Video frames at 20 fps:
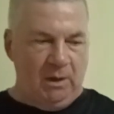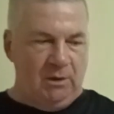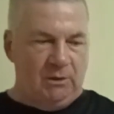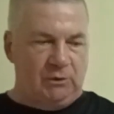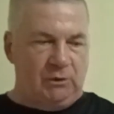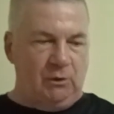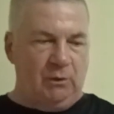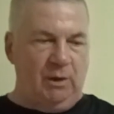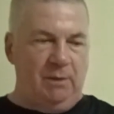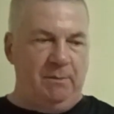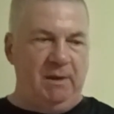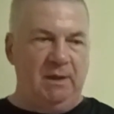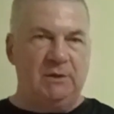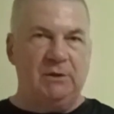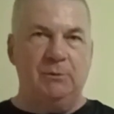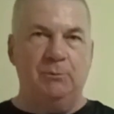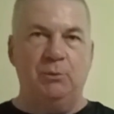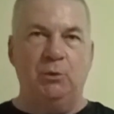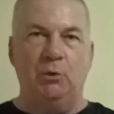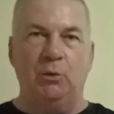So he
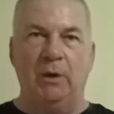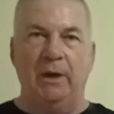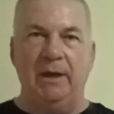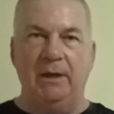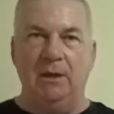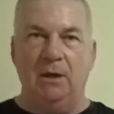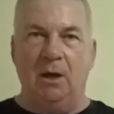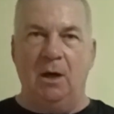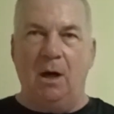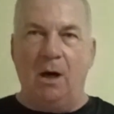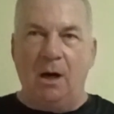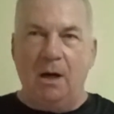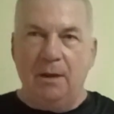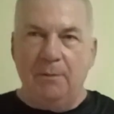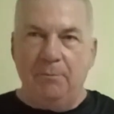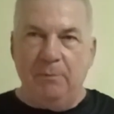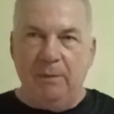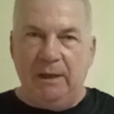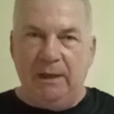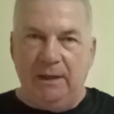makes a point
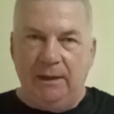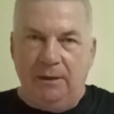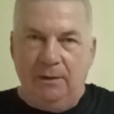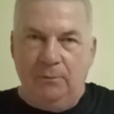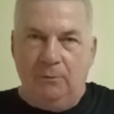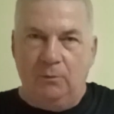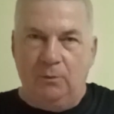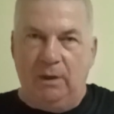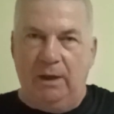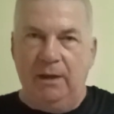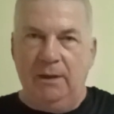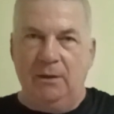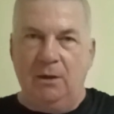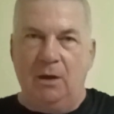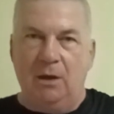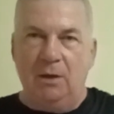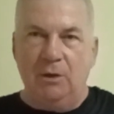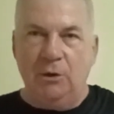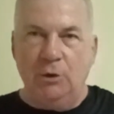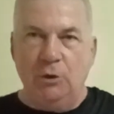on me, right,
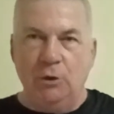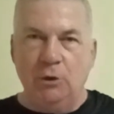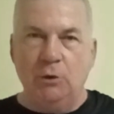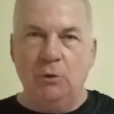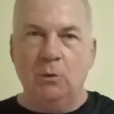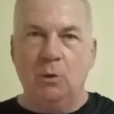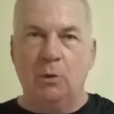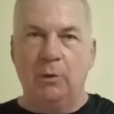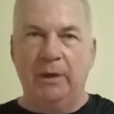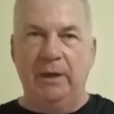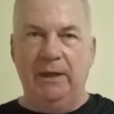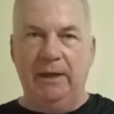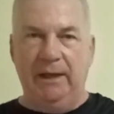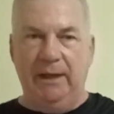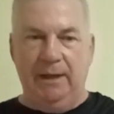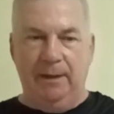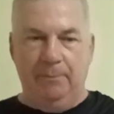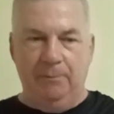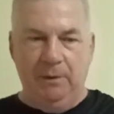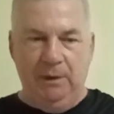on you, or in
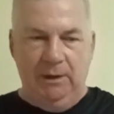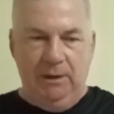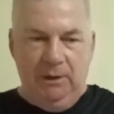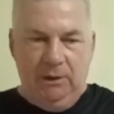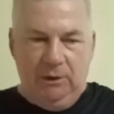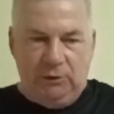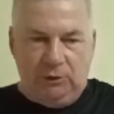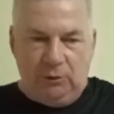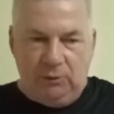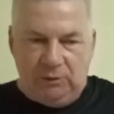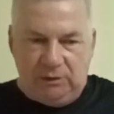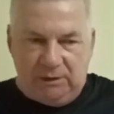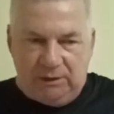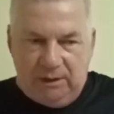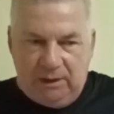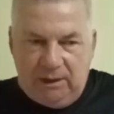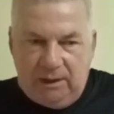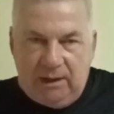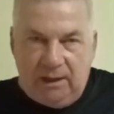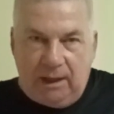him. So
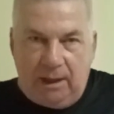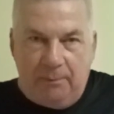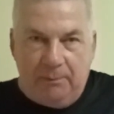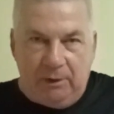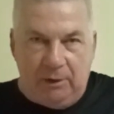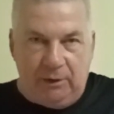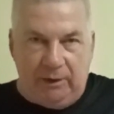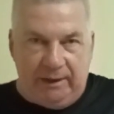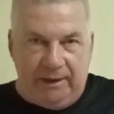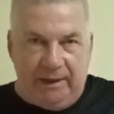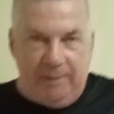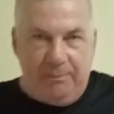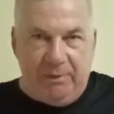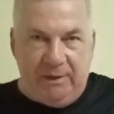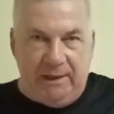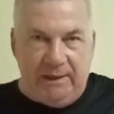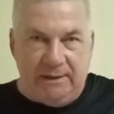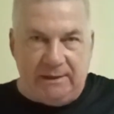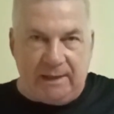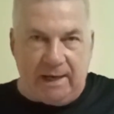I'm going to keep
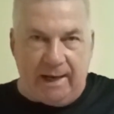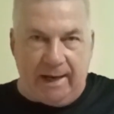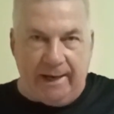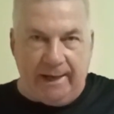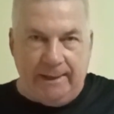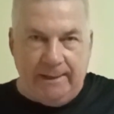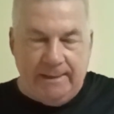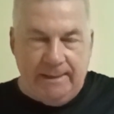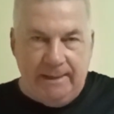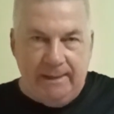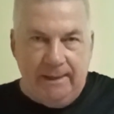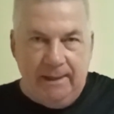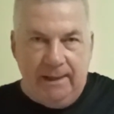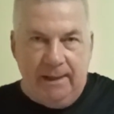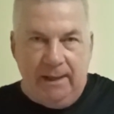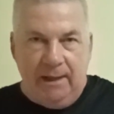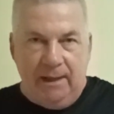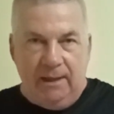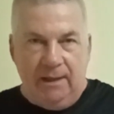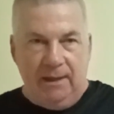it in tight.
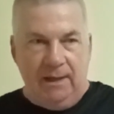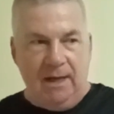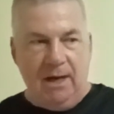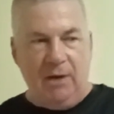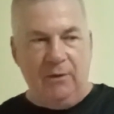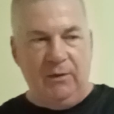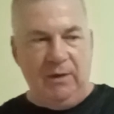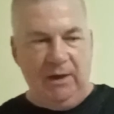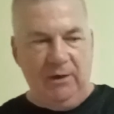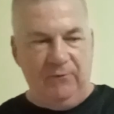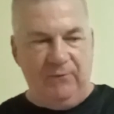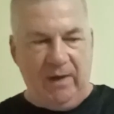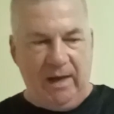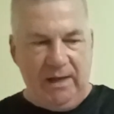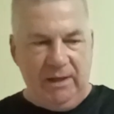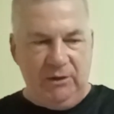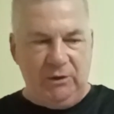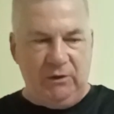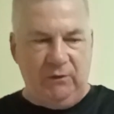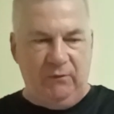Now the
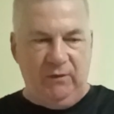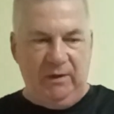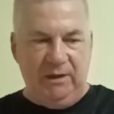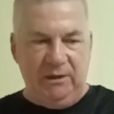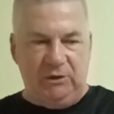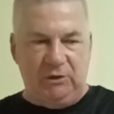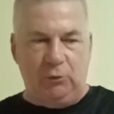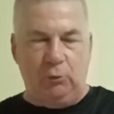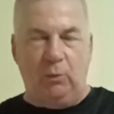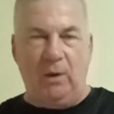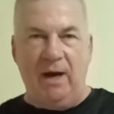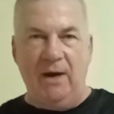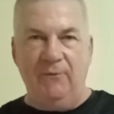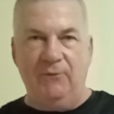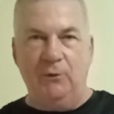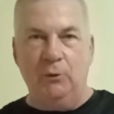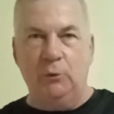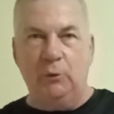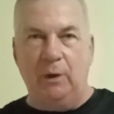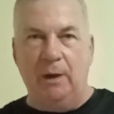advantage of this
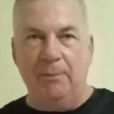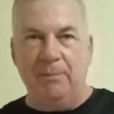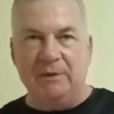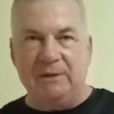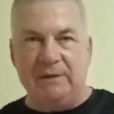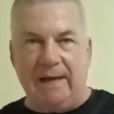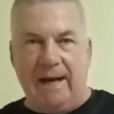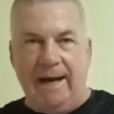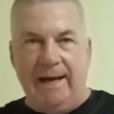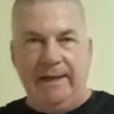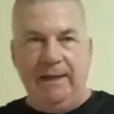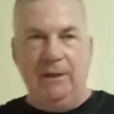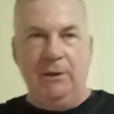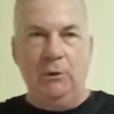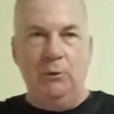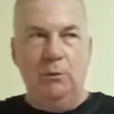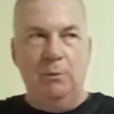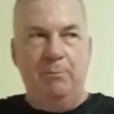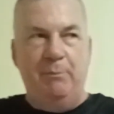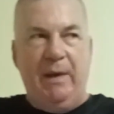rifle grip is I can
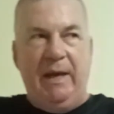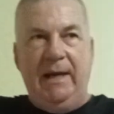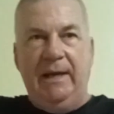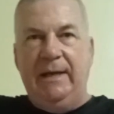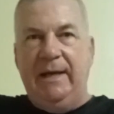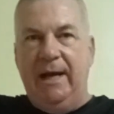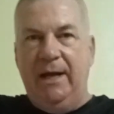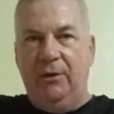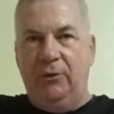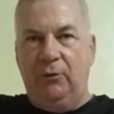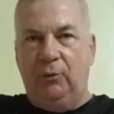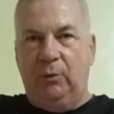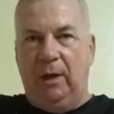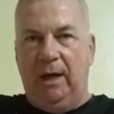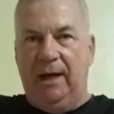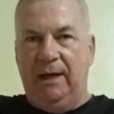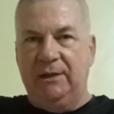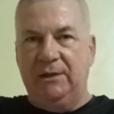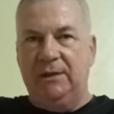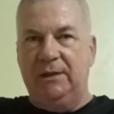do a bayonet
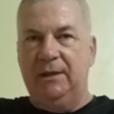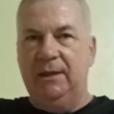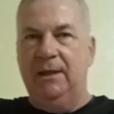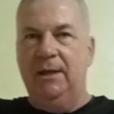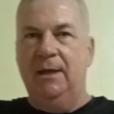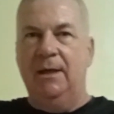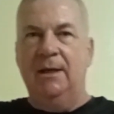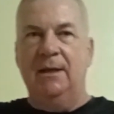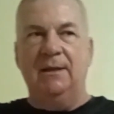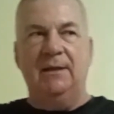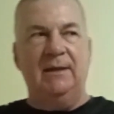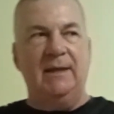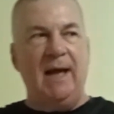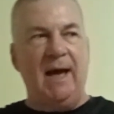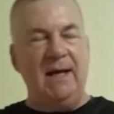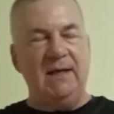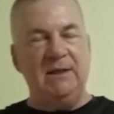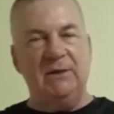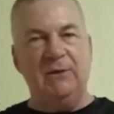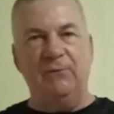thrust.
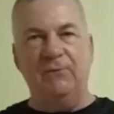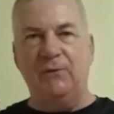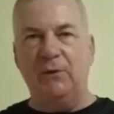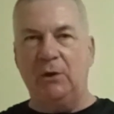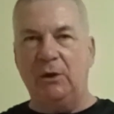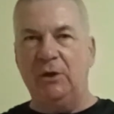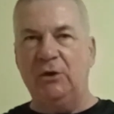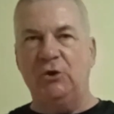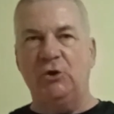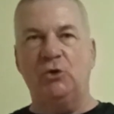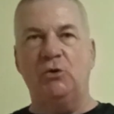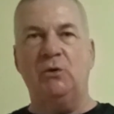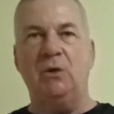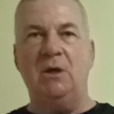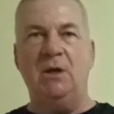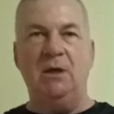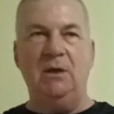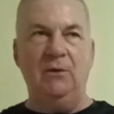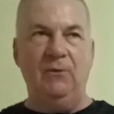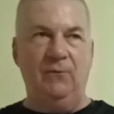That is a very
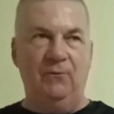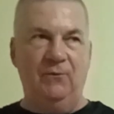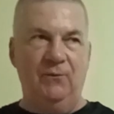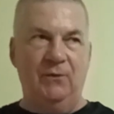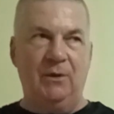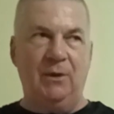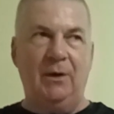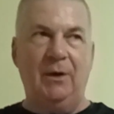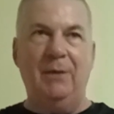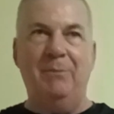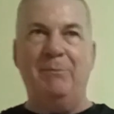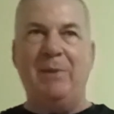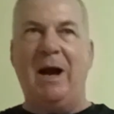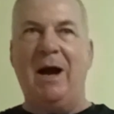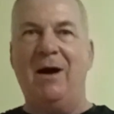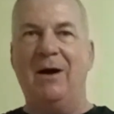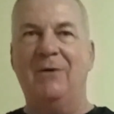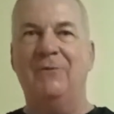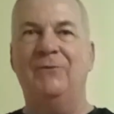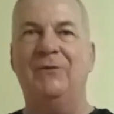strong, very
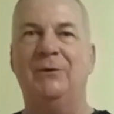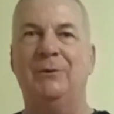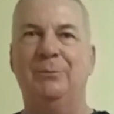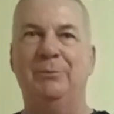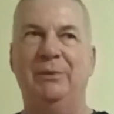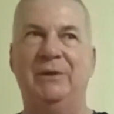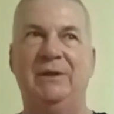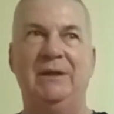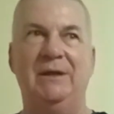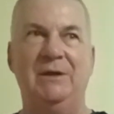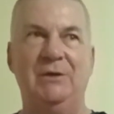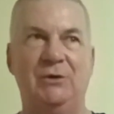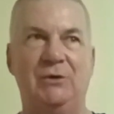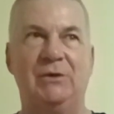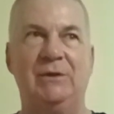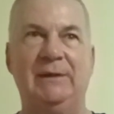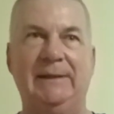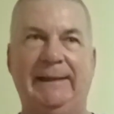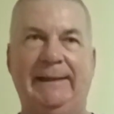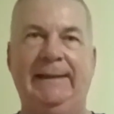powerful,
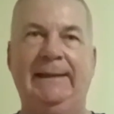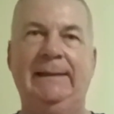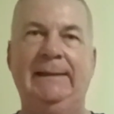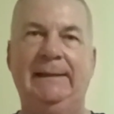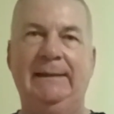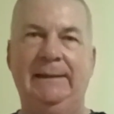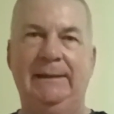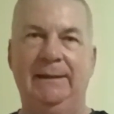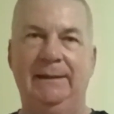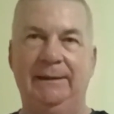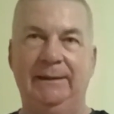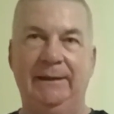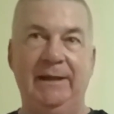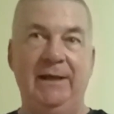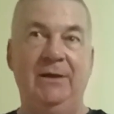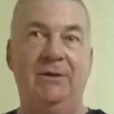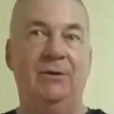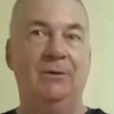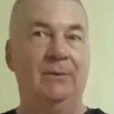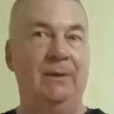potentially
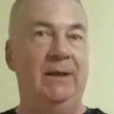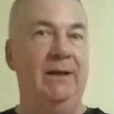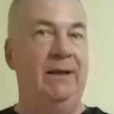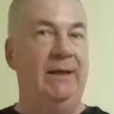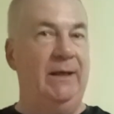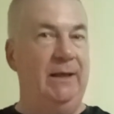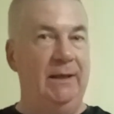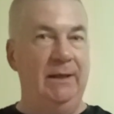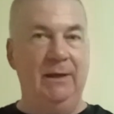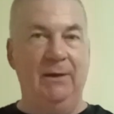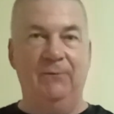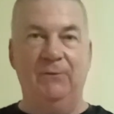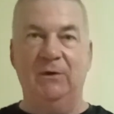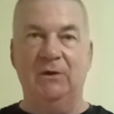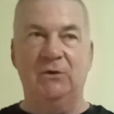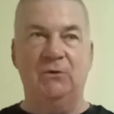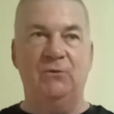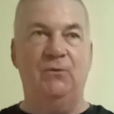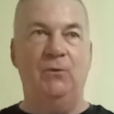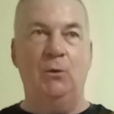lethal. And again, if
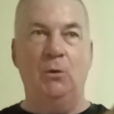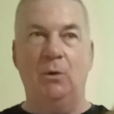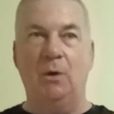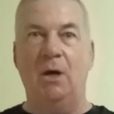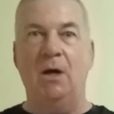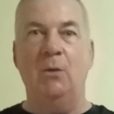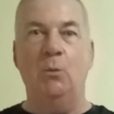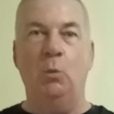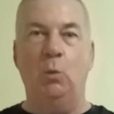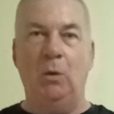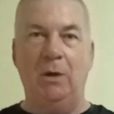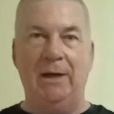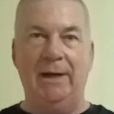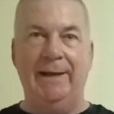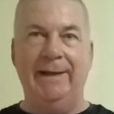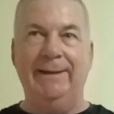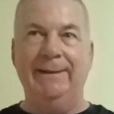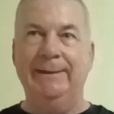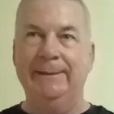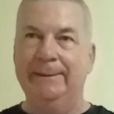it's
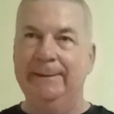4-on-1,